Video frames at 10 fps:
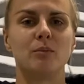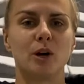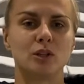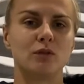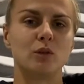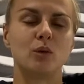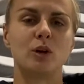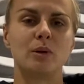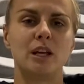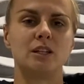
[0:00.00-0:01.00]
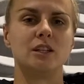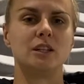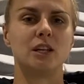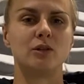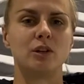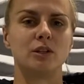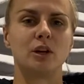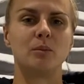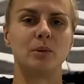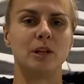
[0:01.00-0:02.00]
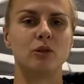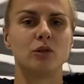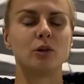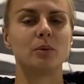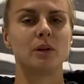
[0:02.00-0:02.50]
part of the Workplace Interiors Company group,